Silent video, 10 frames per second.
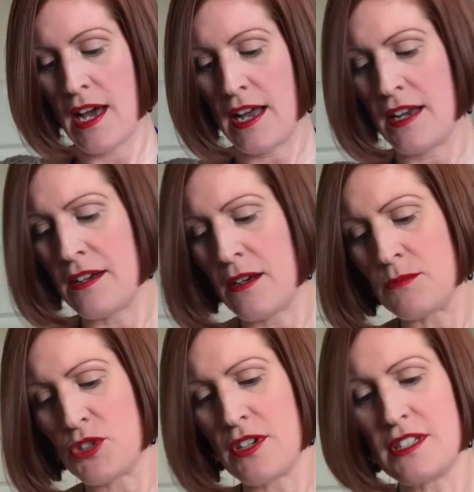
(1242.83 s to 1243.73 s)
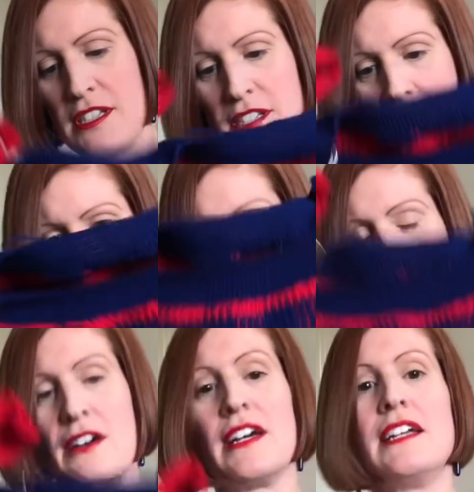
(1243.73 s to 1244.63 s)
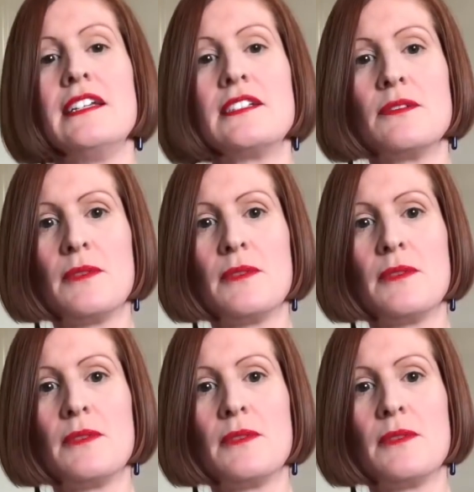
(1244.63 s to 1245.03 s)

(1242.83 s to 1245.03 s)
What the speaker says: And then I'm trying to decide